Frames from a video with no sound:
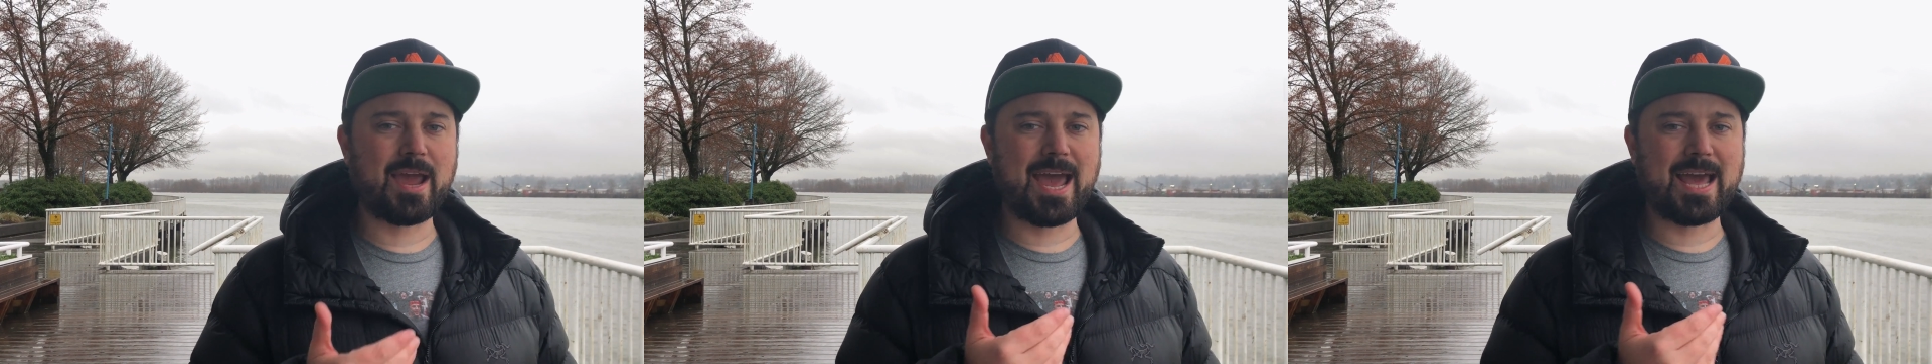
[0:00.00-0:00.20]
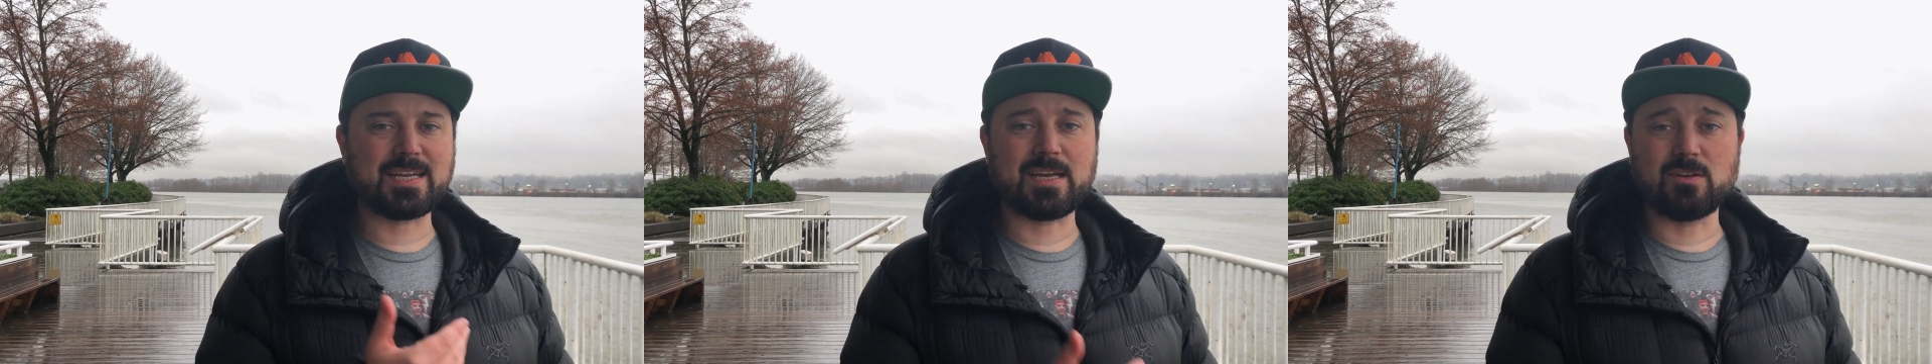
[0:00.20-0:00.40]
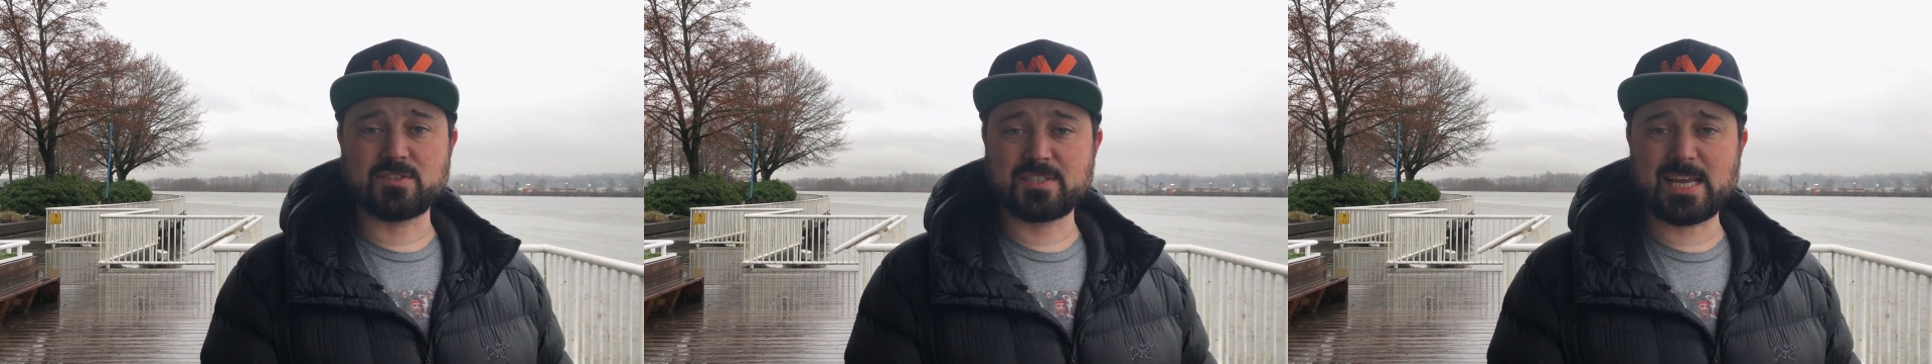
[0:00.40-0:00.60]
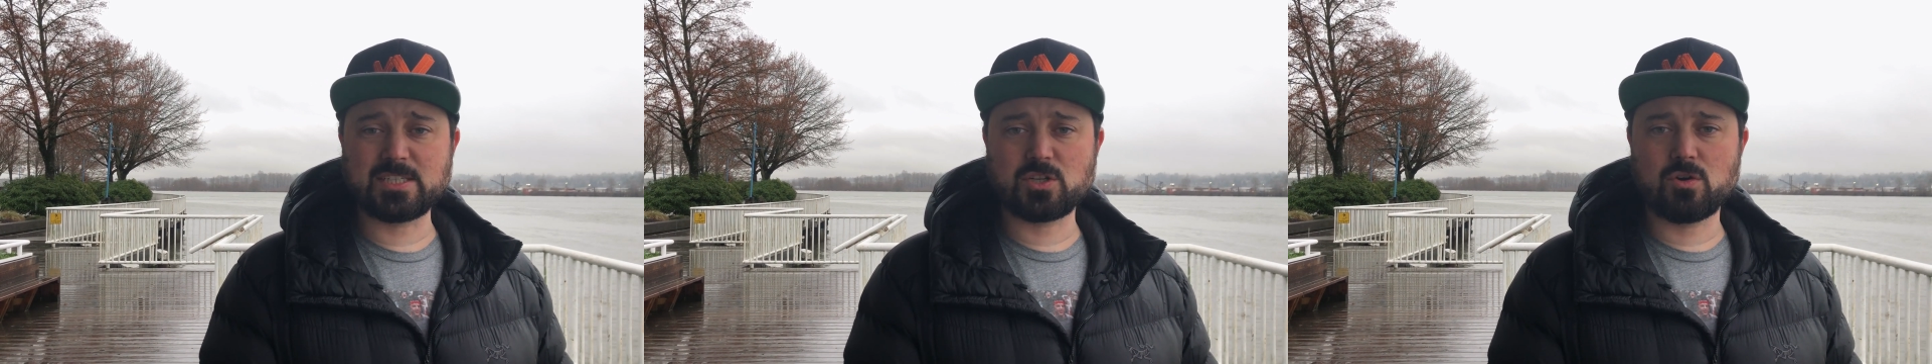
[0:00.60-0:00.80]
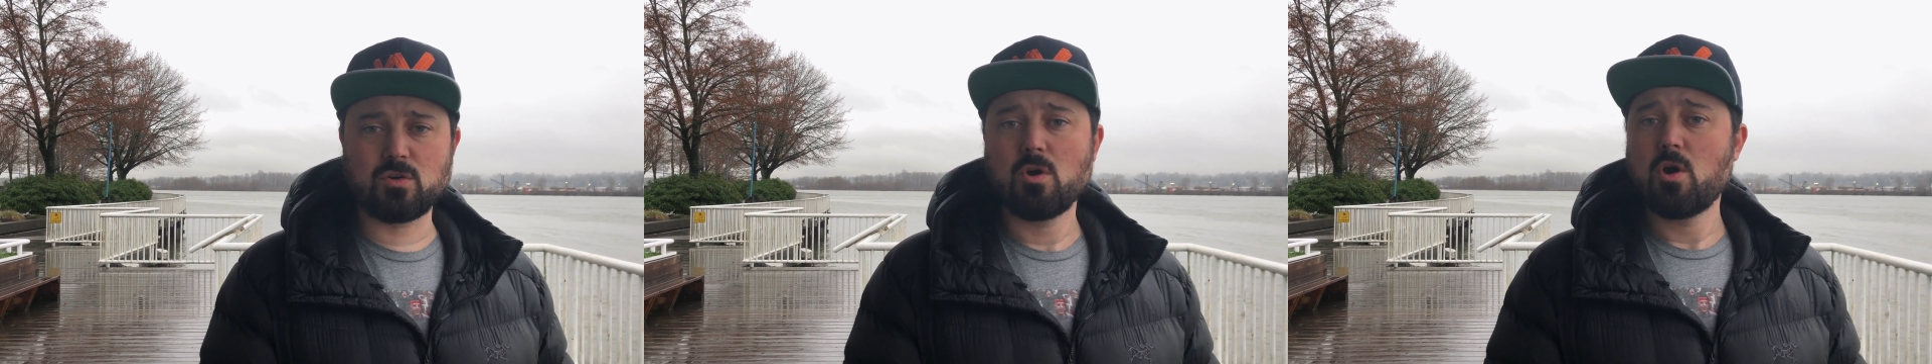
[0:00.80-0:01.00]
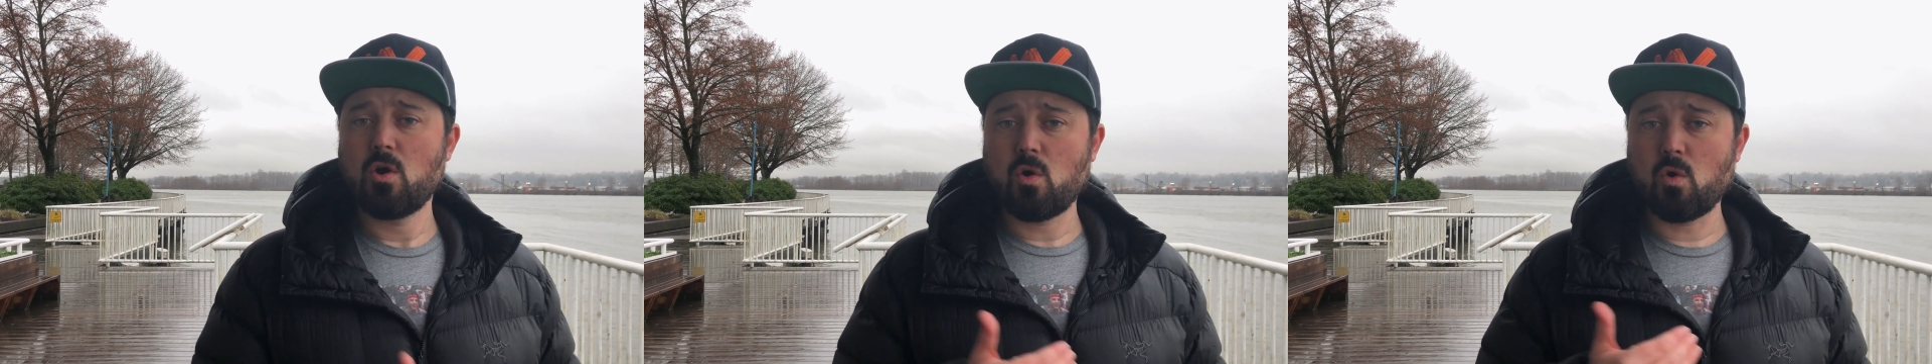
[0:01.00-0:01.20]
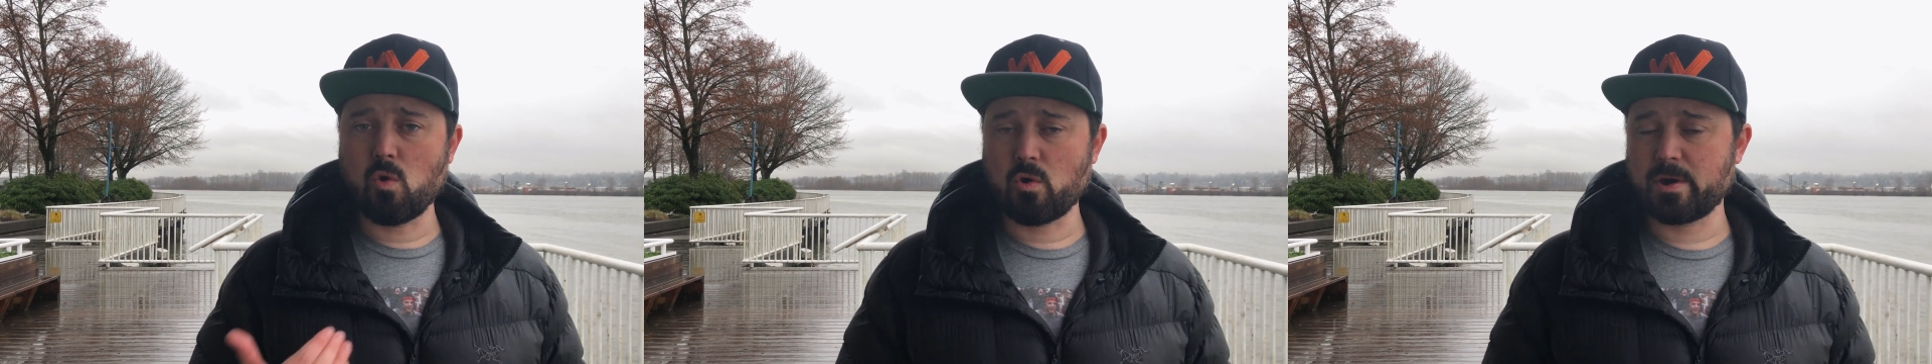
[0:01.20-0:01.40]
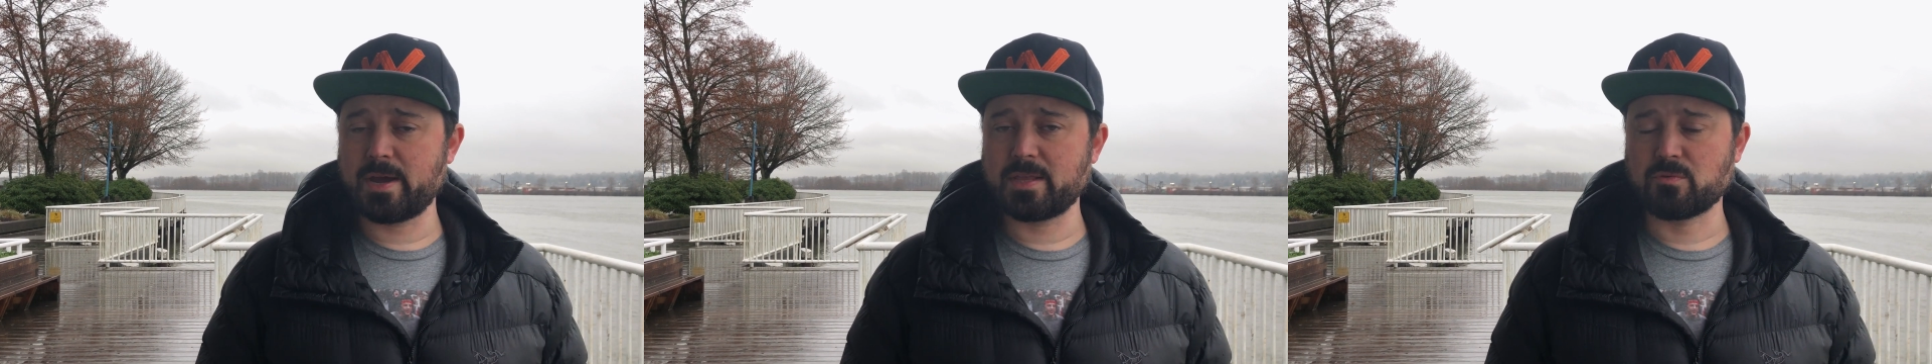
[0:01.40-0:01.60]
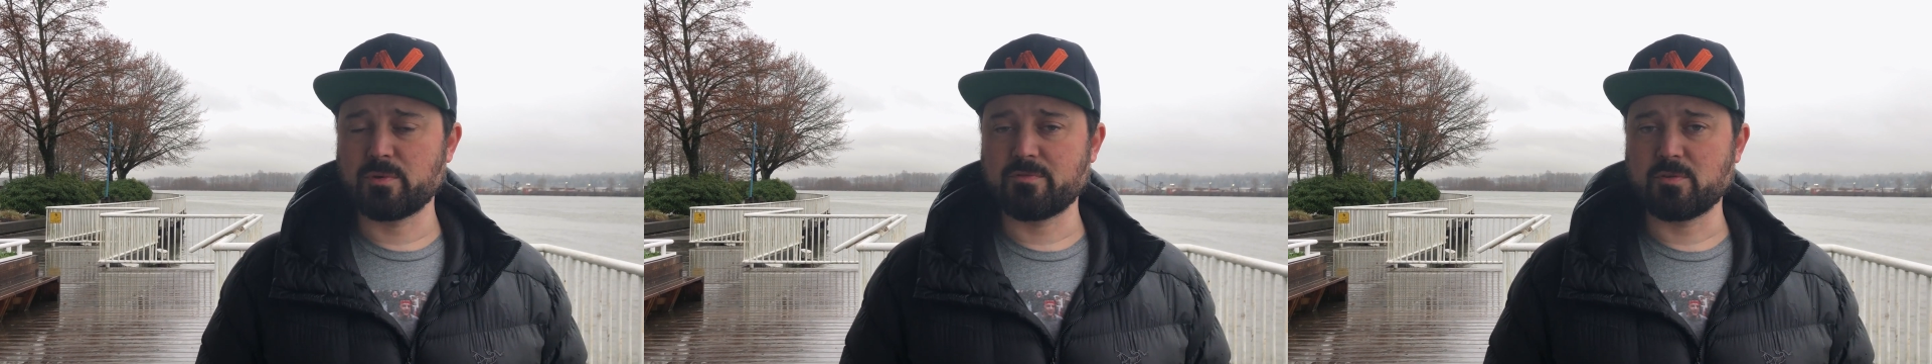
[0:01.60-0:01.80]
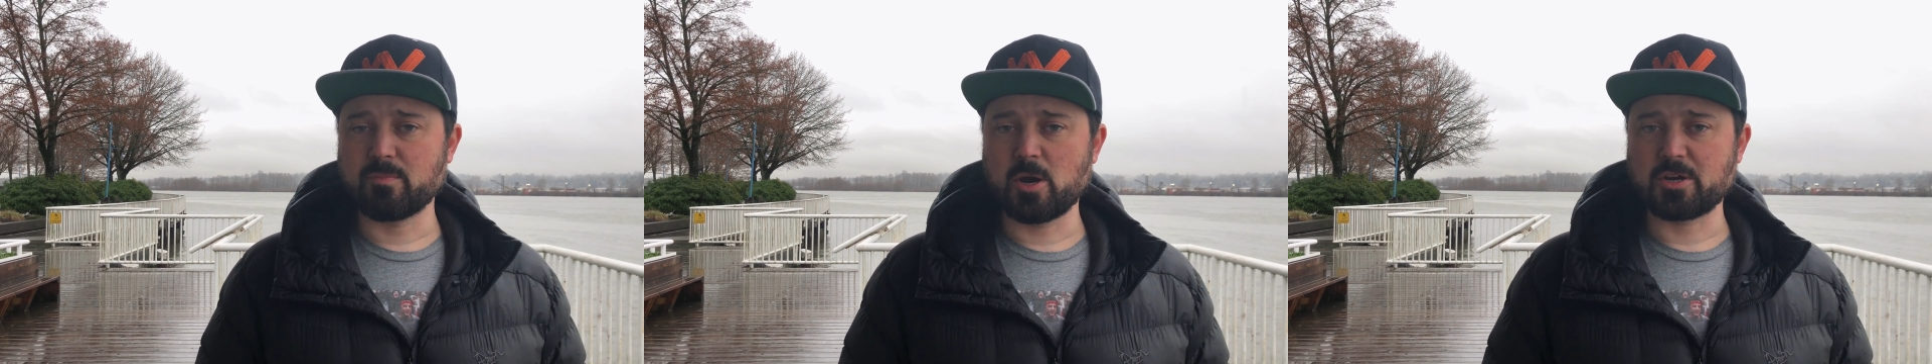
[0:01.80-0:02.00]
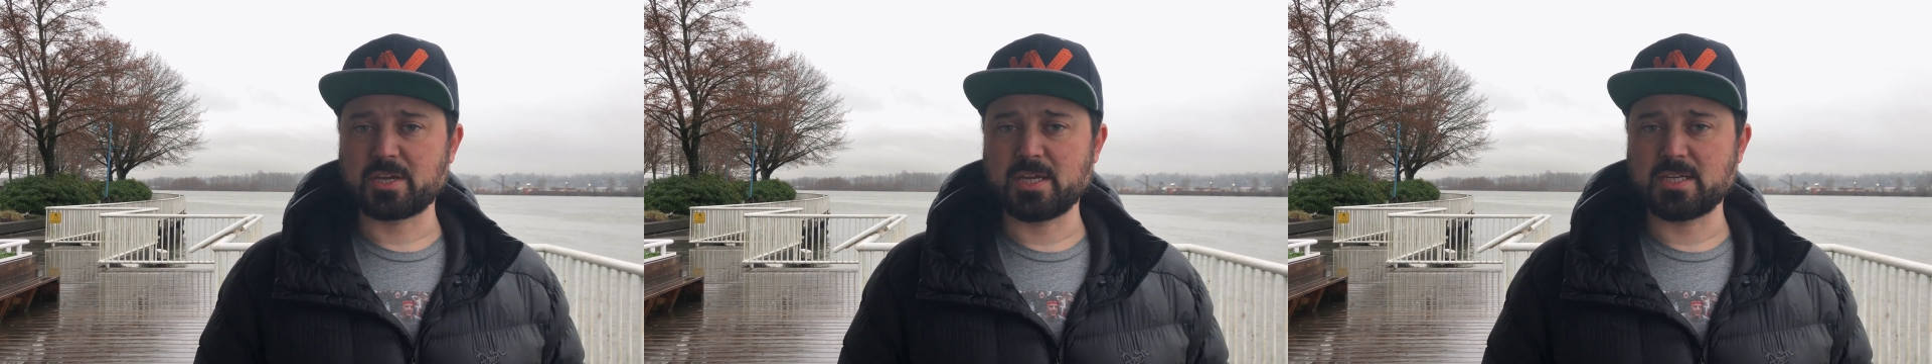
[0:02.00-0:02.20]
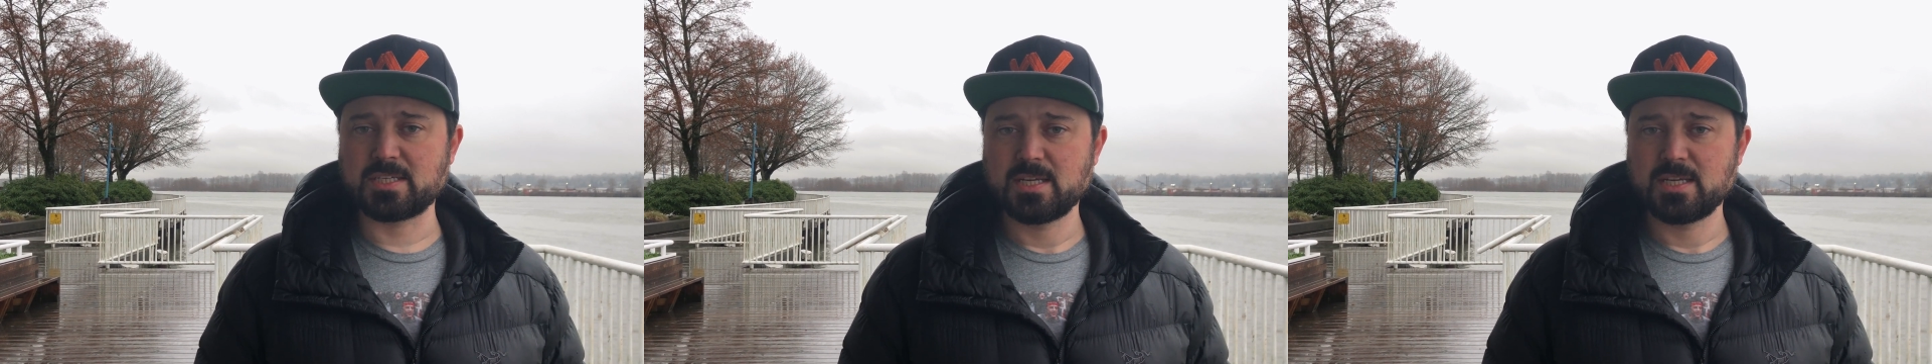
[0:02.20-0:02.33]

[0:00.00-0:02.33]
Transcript: at El Santo or at the River Market.